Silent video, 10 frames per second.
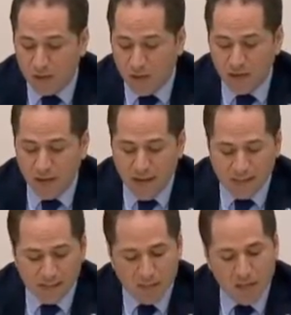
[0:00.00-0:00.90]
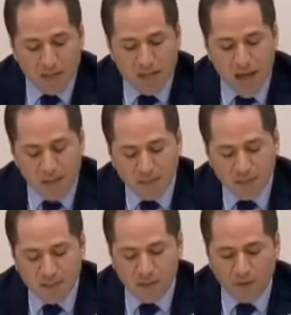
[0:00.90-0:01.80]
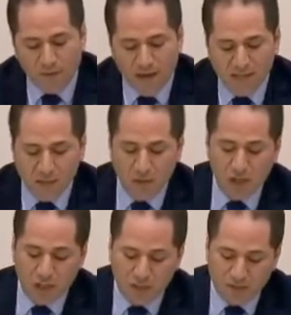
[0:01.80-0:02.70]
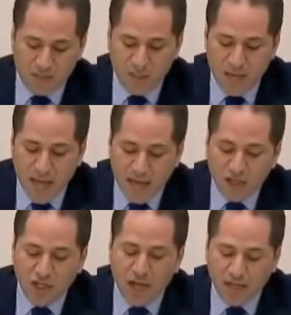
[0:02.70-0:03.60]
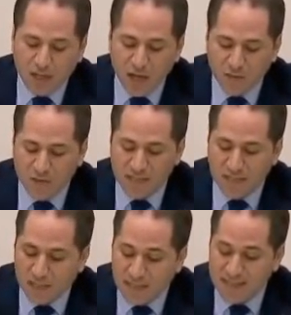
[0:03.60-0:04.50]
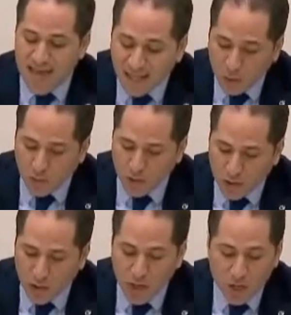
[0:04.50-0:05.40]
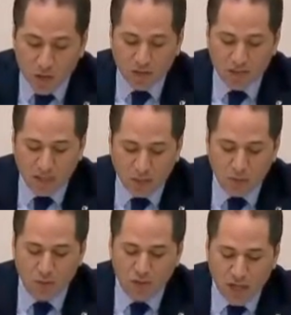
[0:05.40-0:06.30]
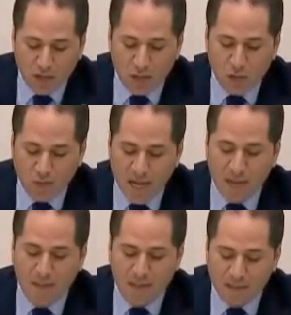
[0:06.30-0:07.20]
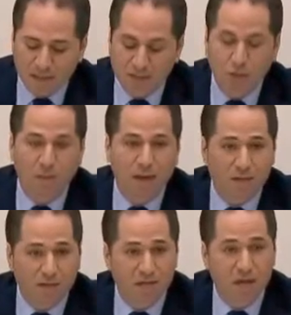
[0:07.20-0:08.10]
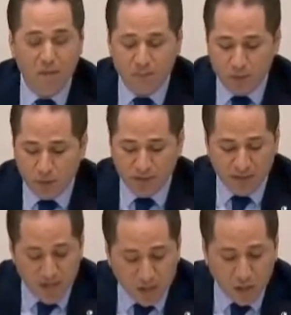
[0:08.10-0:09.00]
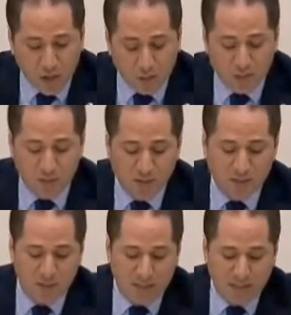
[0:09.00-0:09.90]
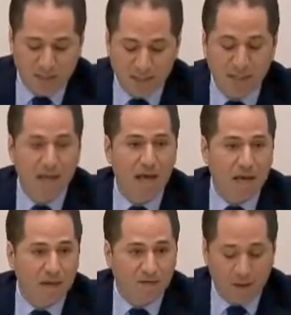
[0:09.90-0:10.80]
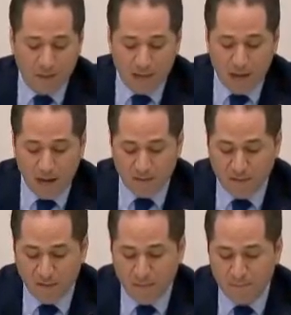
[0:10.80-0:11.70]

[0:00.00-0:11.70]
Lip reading: Nonetheless, the absence of flexible shifts and childcare facilities at work continue to challenge women's abilities to balance between their job responsibilities and family life,